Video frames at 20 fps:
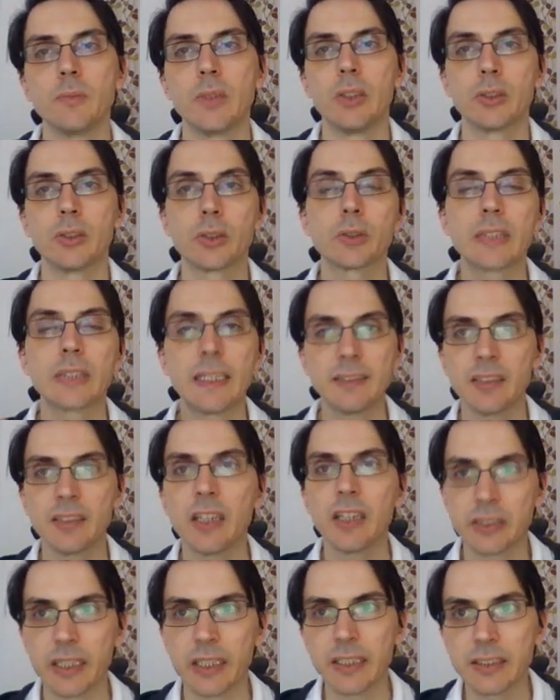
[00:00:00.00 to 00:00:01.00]
So that
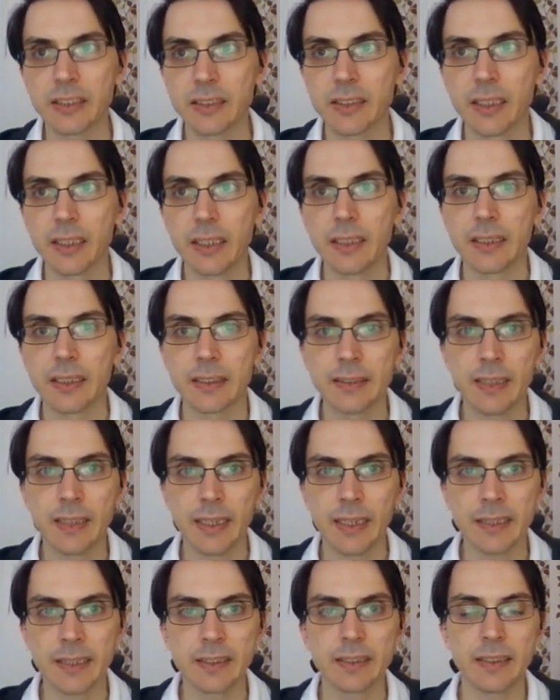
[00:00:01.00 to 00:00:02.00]
tells us
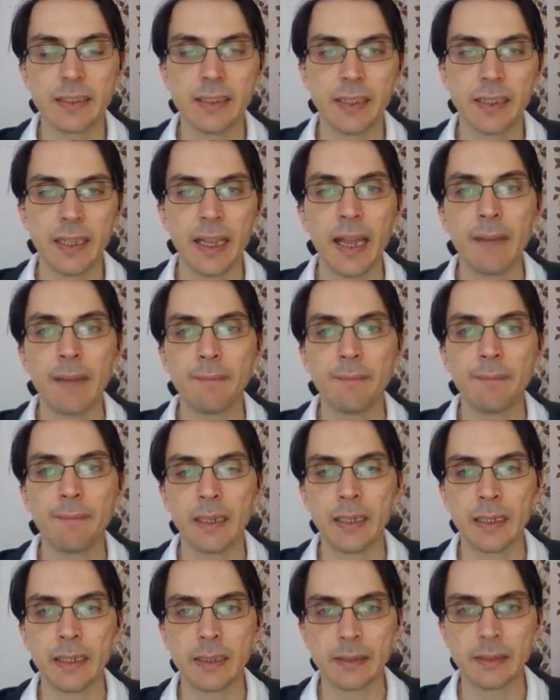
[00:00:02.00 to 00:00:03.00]
that the,
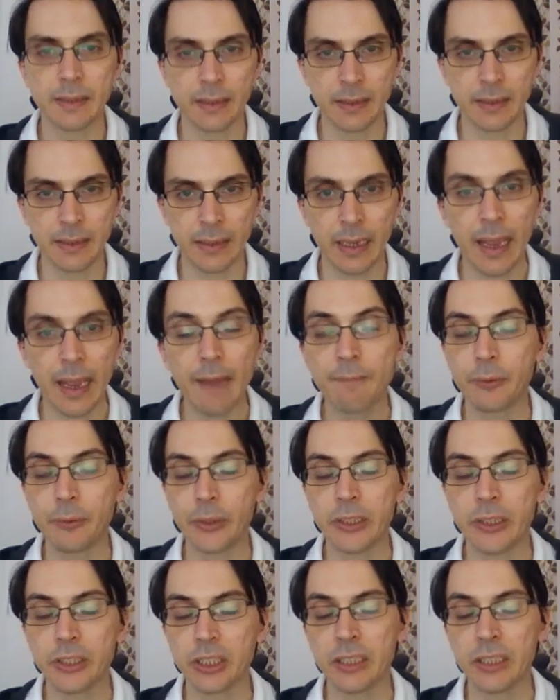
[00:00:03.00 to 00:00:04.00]
uh, the
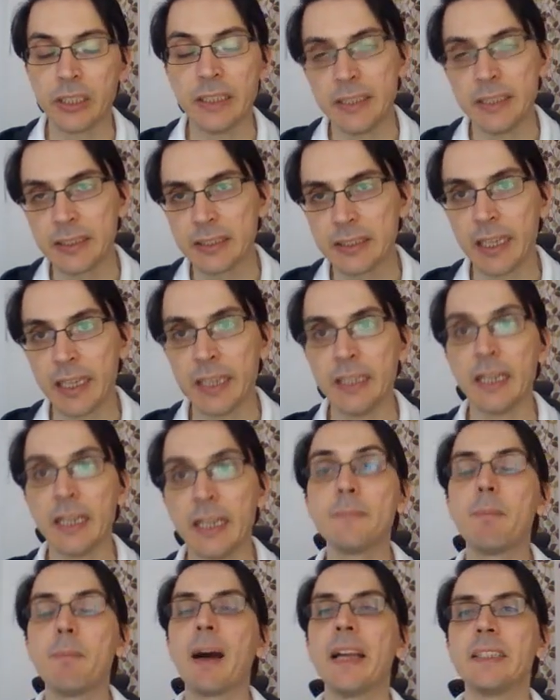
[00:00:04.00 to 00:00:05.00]
average is a
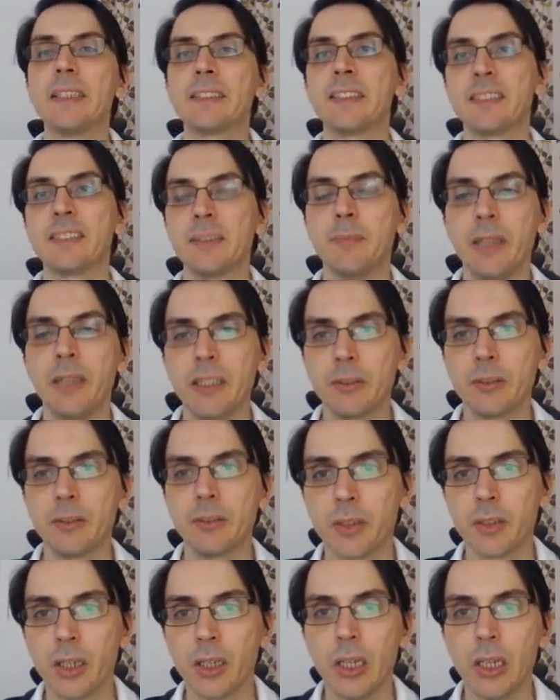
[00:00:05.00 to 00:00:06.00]
unbiased estimator
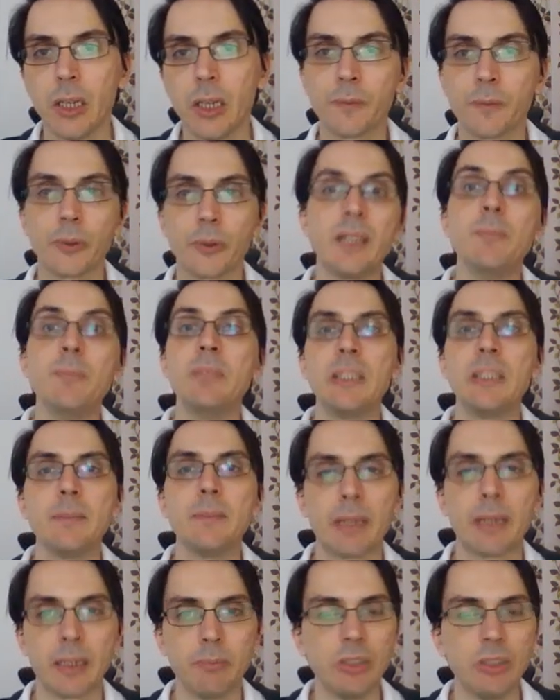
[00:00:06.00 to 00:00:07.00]
for the mean
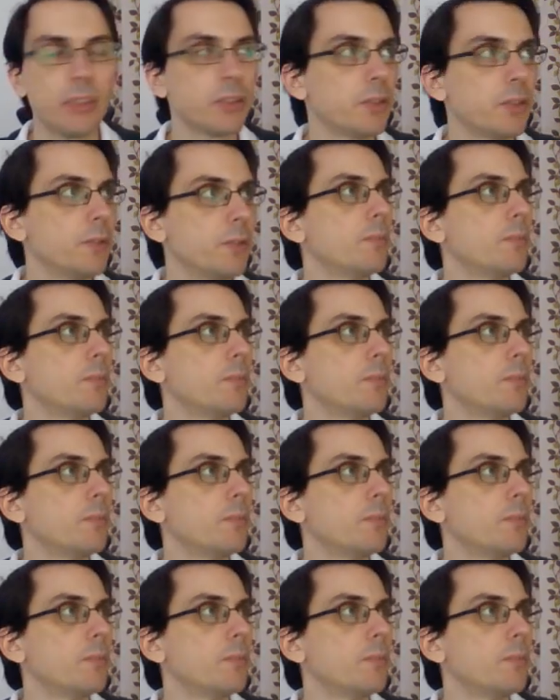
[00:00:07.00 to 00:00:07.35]
parameter.